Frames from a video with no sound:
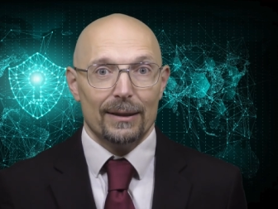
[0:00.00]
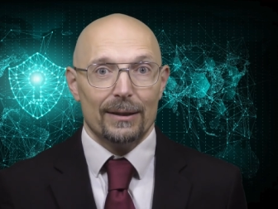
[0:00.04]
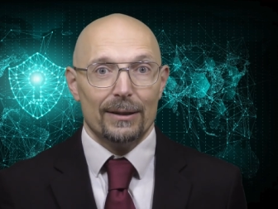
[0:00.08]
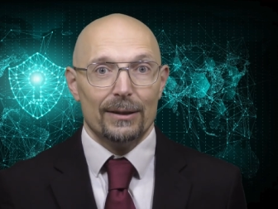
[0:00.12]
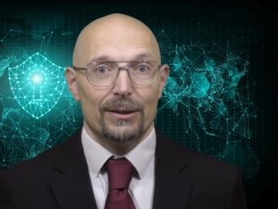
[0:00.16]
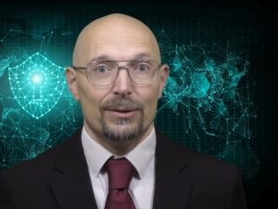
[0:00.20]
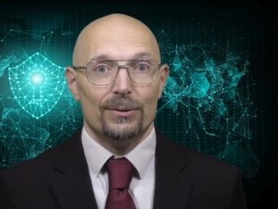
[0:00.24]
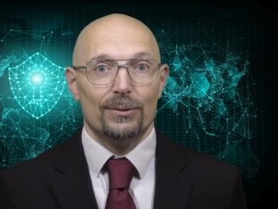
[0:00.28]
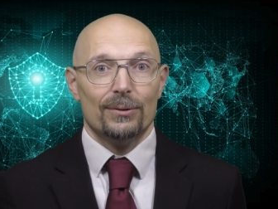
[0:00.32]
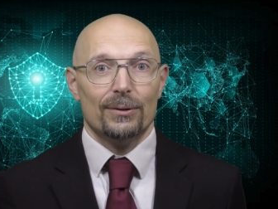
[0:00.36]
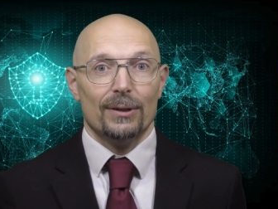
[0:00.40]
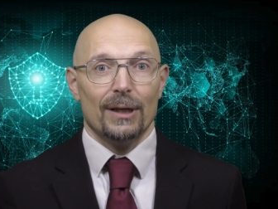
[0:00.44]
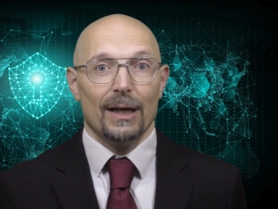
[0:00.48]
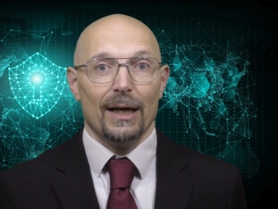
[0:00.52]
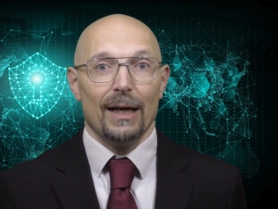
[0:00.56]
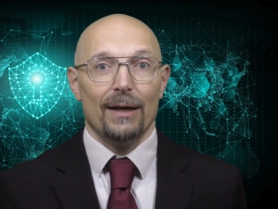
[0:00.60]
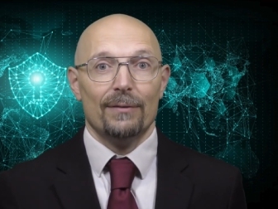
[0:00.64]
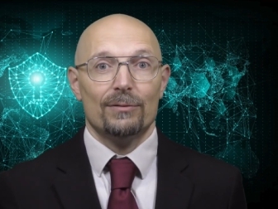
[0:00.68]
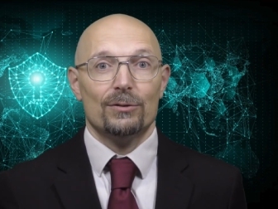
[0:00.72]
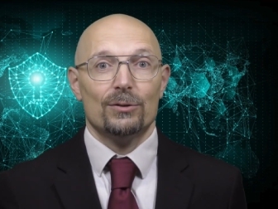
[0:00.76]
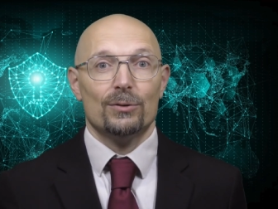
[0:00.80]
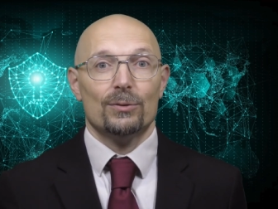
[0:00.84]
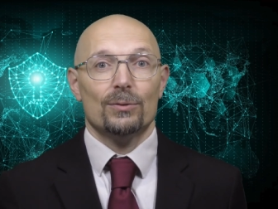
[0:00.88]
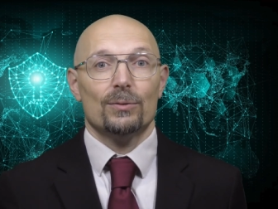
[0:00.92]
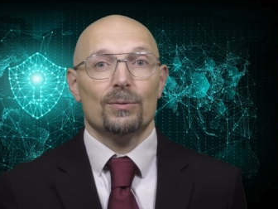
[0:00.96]
You
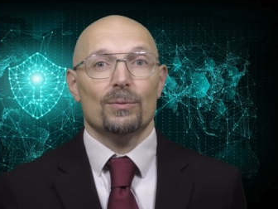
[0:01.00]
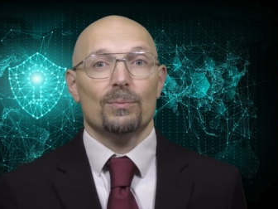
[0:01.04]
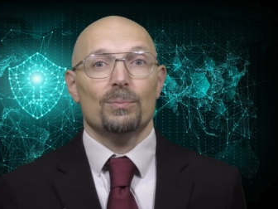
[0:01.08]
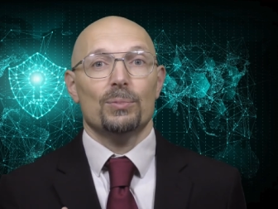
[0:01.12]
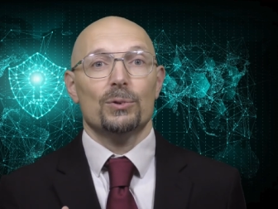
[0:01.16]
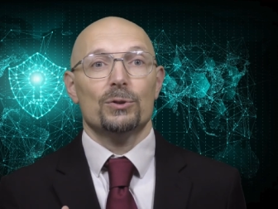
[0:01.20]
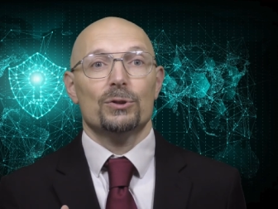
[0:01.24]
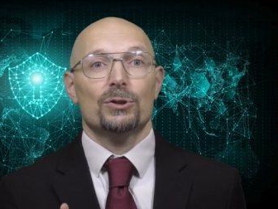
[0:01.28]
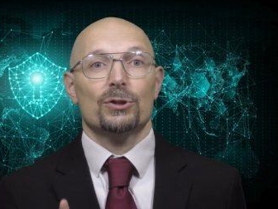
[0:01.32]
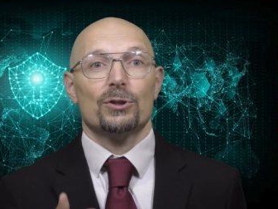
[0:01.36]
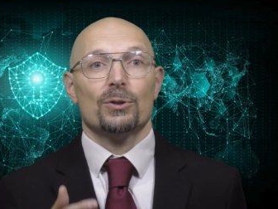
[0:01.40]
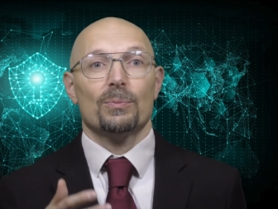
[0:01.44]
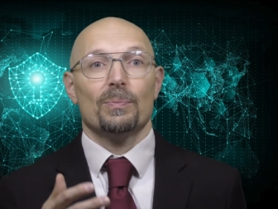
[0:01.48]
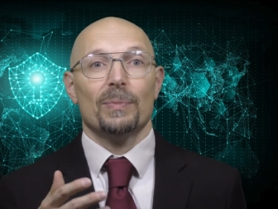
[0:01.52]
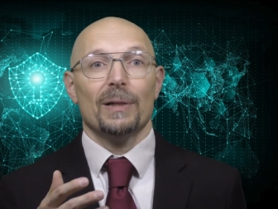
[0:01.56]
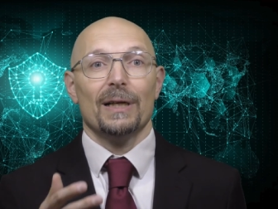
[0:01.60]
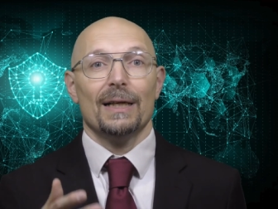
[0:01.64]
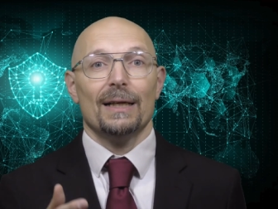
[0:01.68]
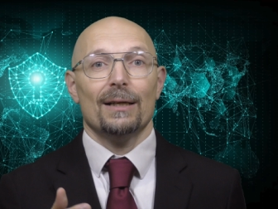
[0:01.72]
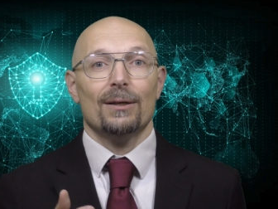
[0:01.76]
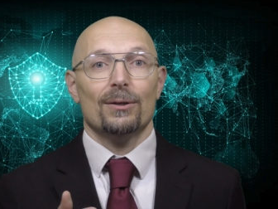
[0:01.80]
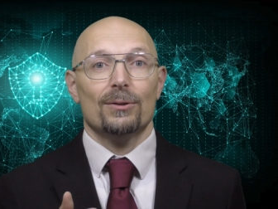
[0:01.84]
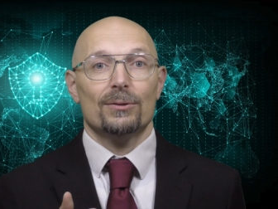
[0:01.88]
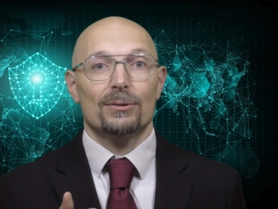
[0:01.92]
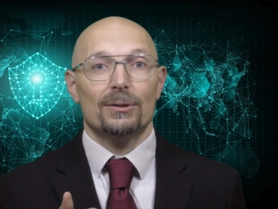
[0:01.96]
have to put your
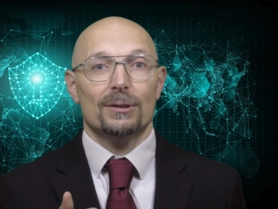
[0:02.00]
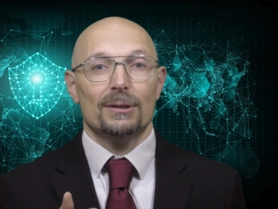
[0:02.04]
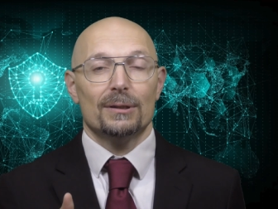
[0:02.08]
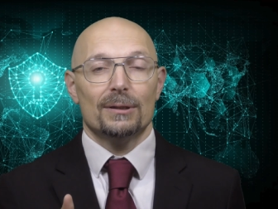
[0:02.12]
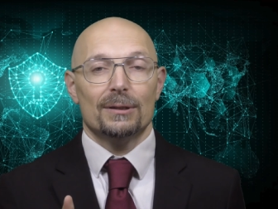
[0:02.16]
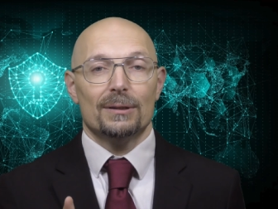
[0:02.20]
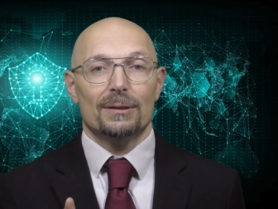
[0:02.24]
payload